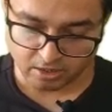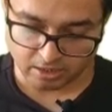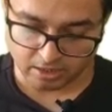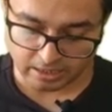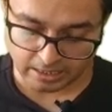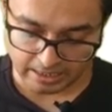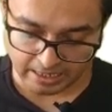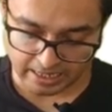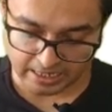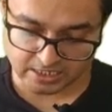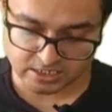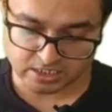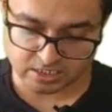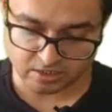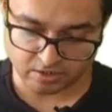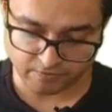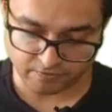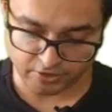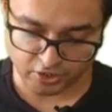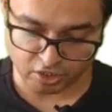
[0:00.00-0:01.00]
Next,
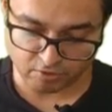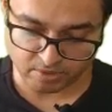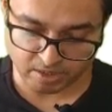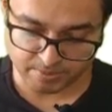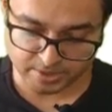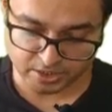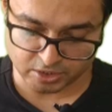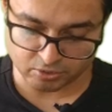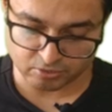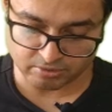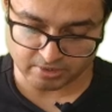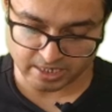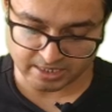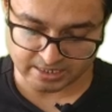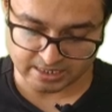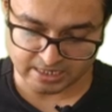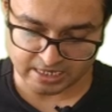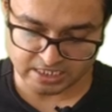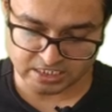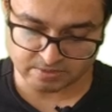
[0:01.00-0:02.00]
phenobarbital,
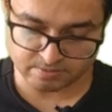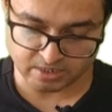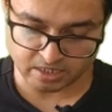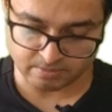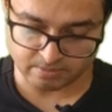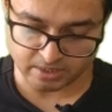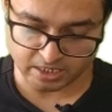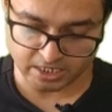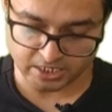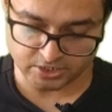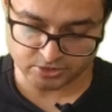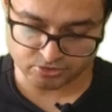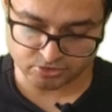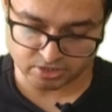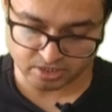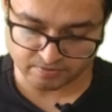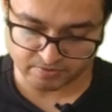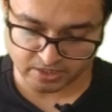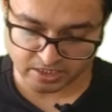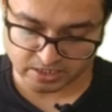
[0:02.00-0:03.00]
rectal diazepam,
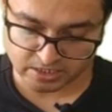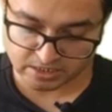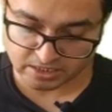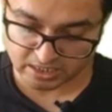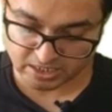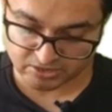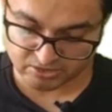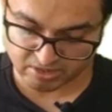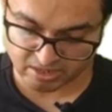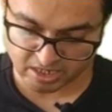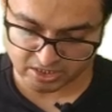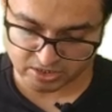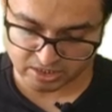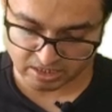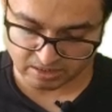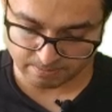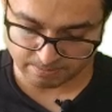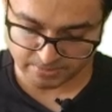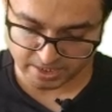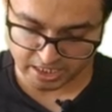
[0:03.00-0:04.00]
intravenous,
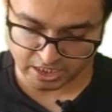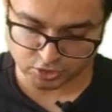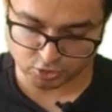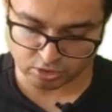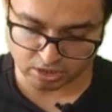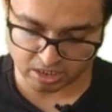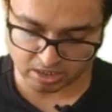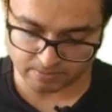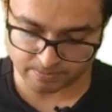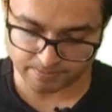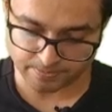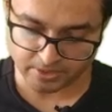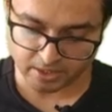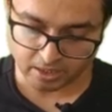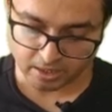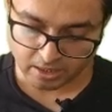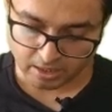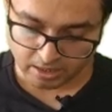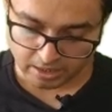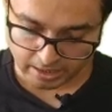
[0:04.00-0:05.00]
intranasal midazolam.
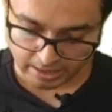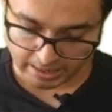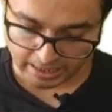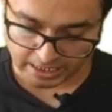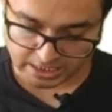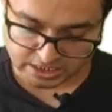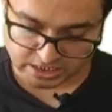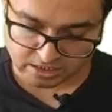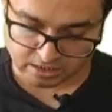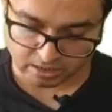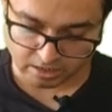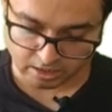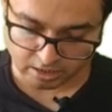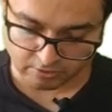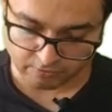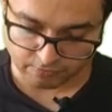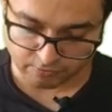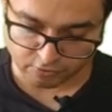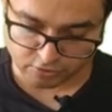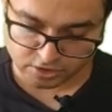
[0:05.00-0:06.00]
Next,
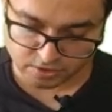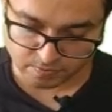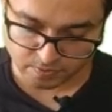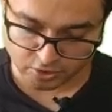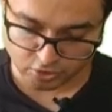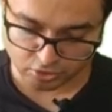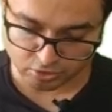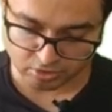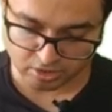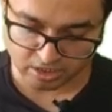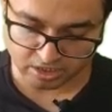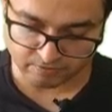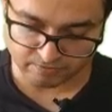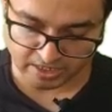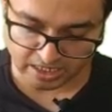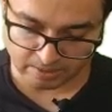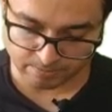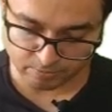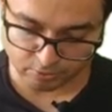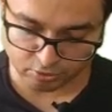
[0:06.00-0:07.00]
phosphenotoin,
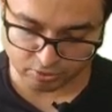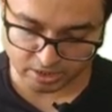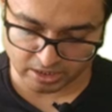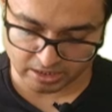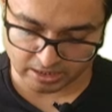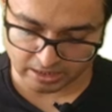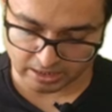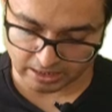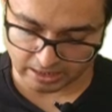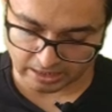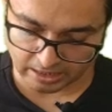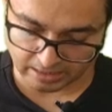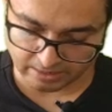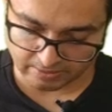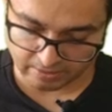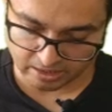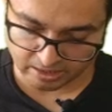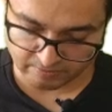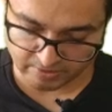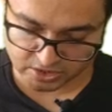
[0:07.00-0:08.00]
valproate,
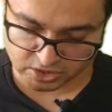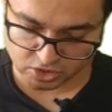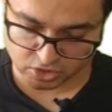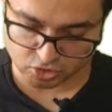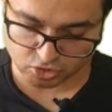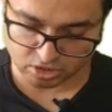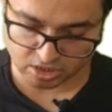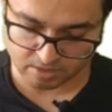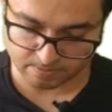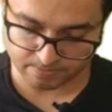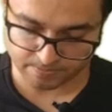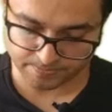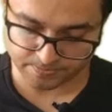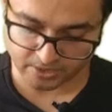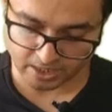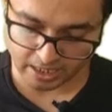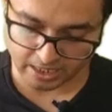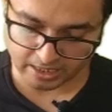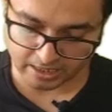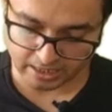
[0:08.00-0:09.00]
levetiracetam,
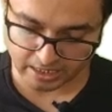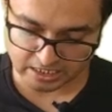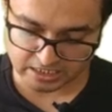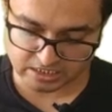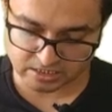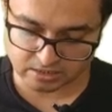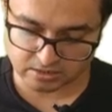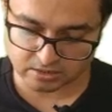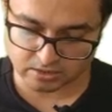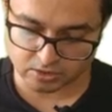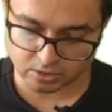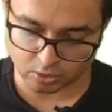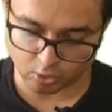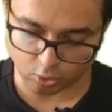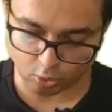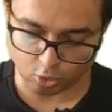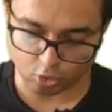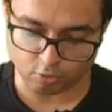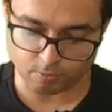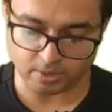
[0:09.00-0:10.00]
and next
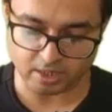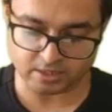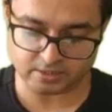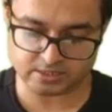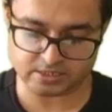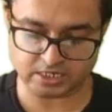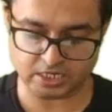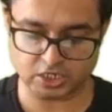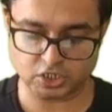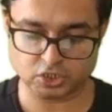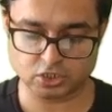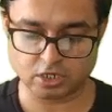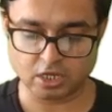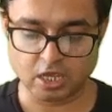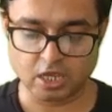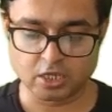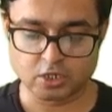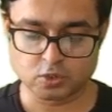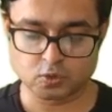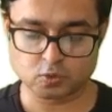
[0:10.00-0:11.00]
coma stage.
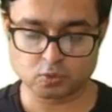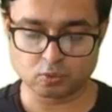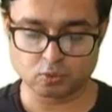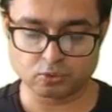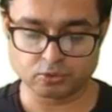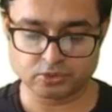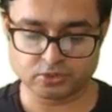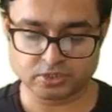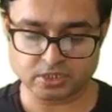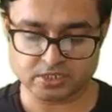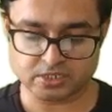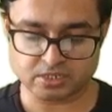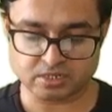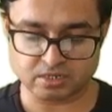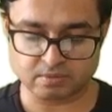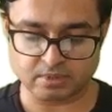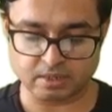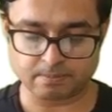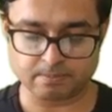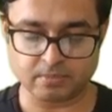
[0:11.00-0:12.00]
So just
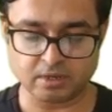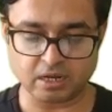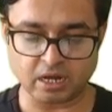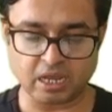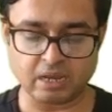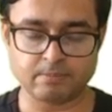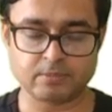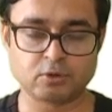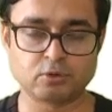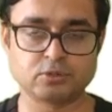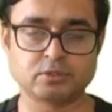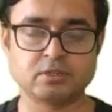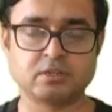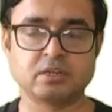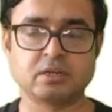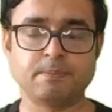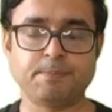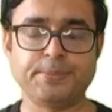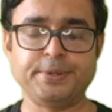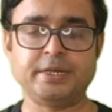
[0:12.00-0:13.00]
remember, I'm not
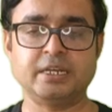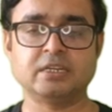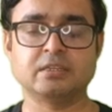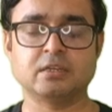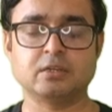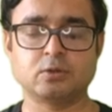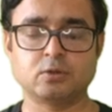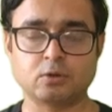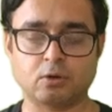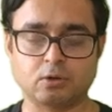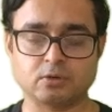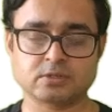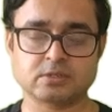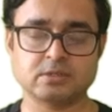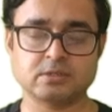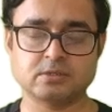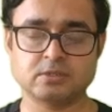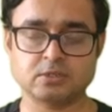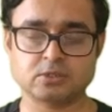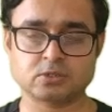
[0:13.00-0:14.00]
repeating the
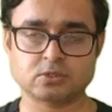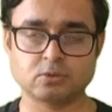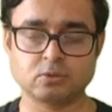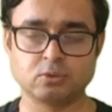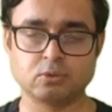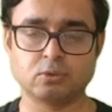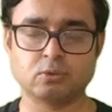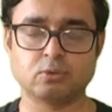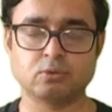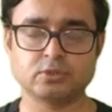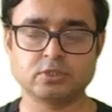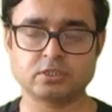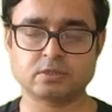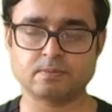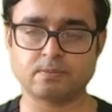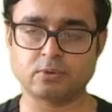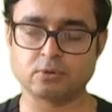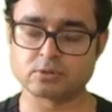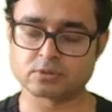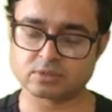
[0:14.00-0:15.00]
doses. Just
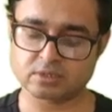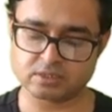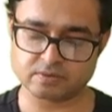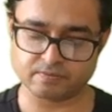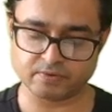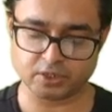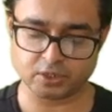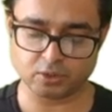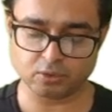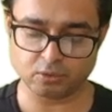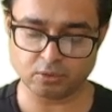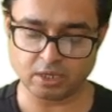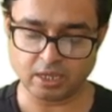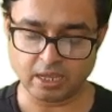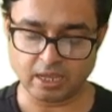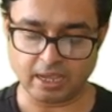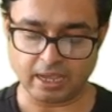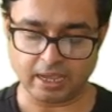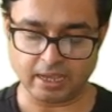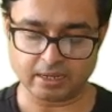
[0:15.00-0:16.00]
pause this video
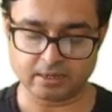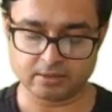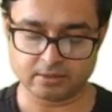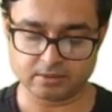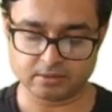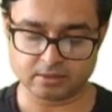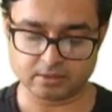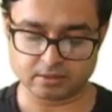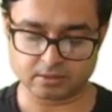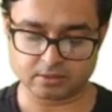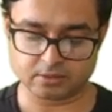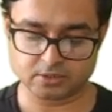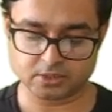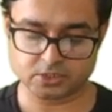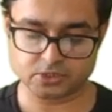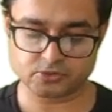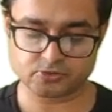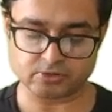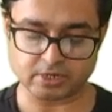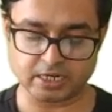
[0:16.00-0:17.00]
and
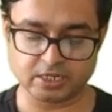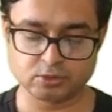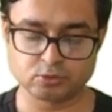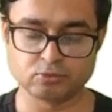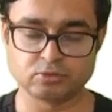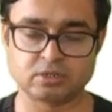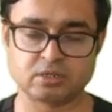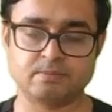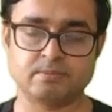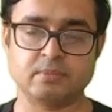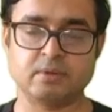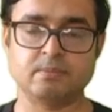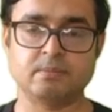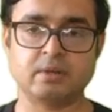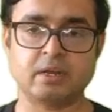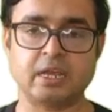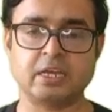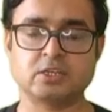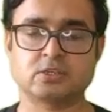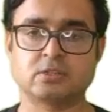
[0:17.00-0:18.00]
just try to
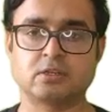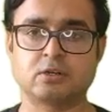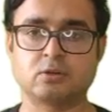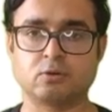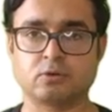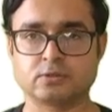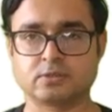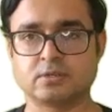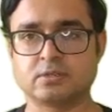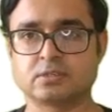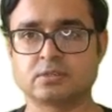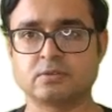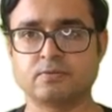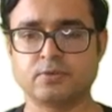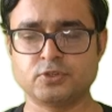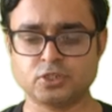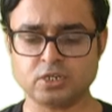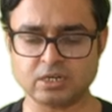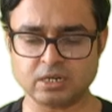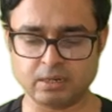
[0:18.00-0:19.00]
memorize the doses
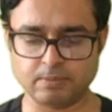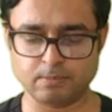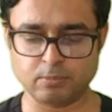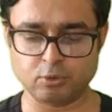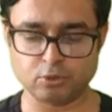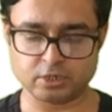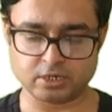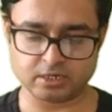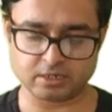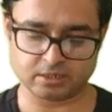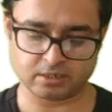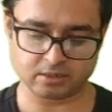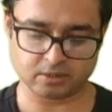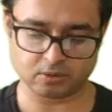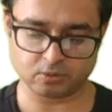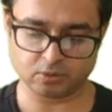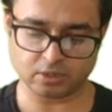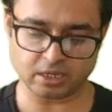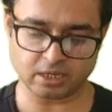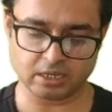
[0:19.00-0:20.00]
which are important.
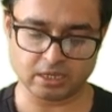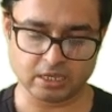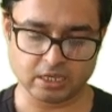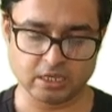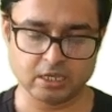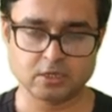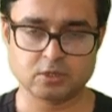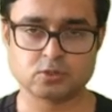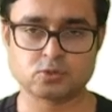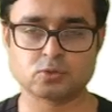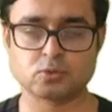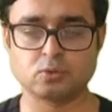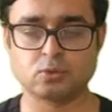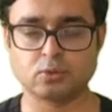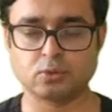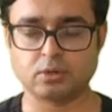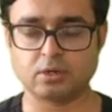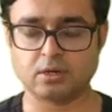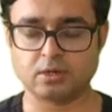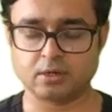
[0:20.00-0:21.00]
Okay,
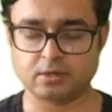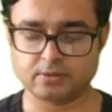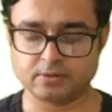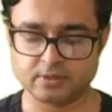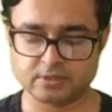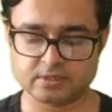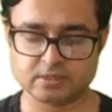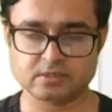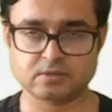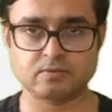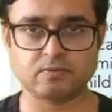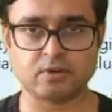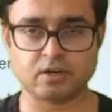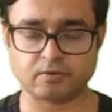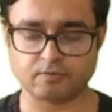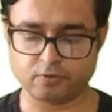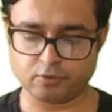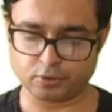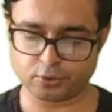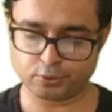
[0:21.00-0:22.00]
so this is
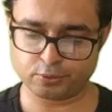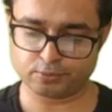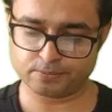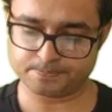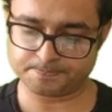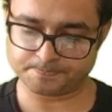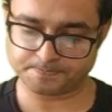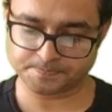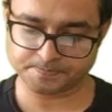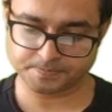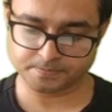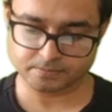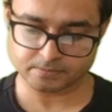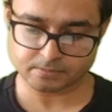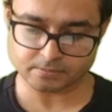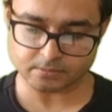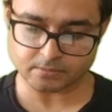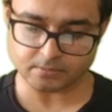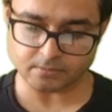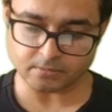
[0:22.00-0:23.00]
work for you.
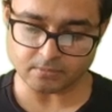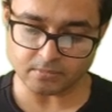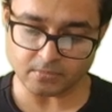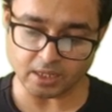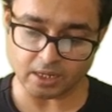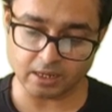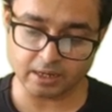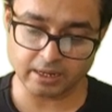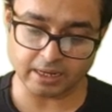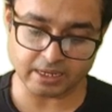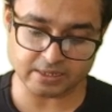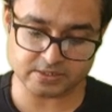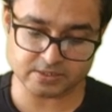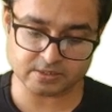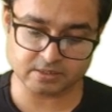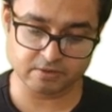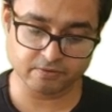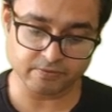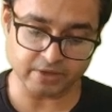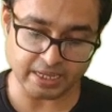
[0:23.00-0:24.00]

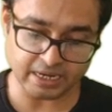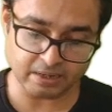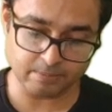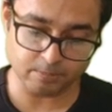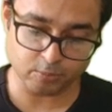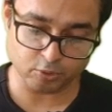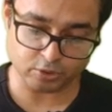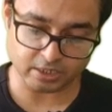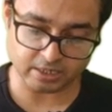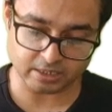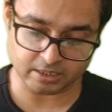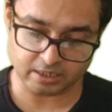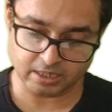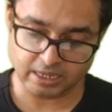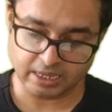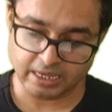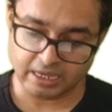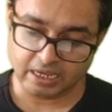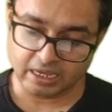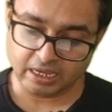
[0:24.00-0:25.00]
Next, very important,
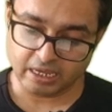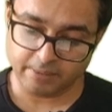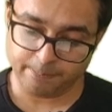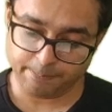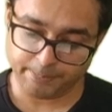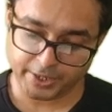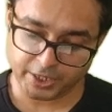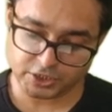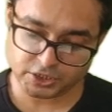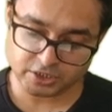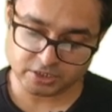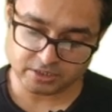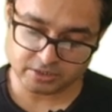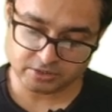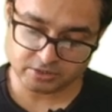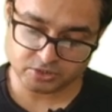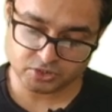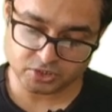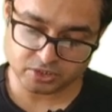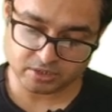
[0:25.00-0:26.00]
a
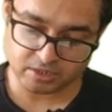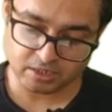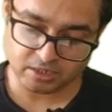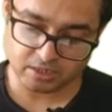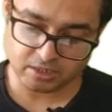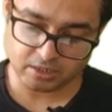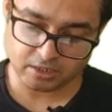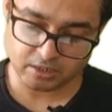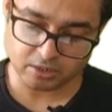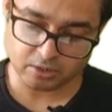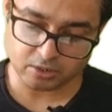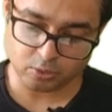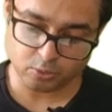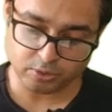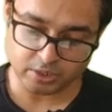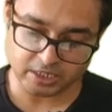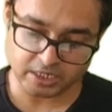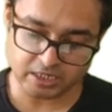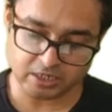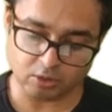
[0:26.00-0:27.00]
patient journal
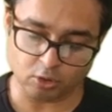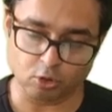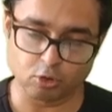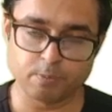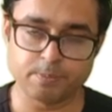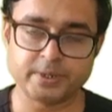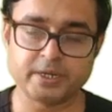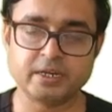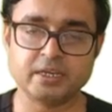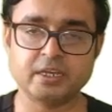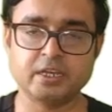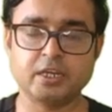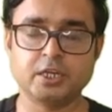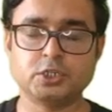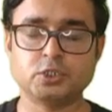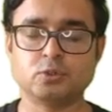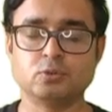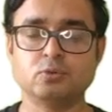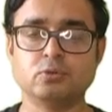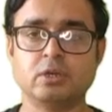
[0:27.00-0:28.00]
routine OPD
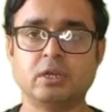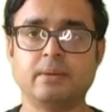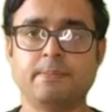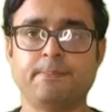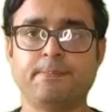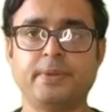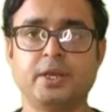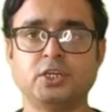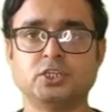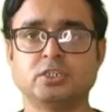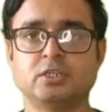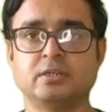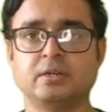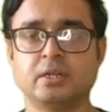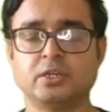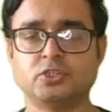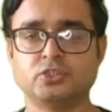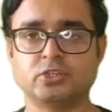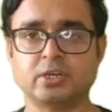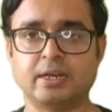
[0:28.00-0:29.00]
issue.
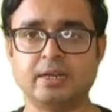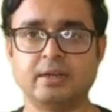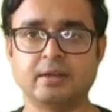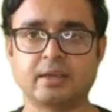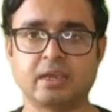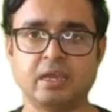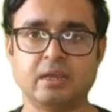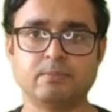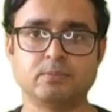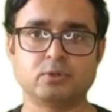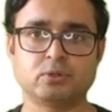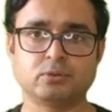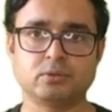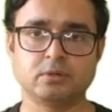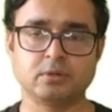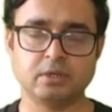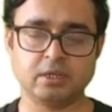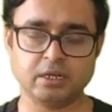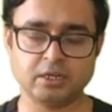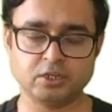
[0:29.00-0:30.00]
A child came
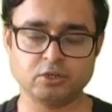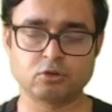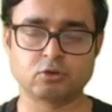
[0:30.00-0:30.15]
in your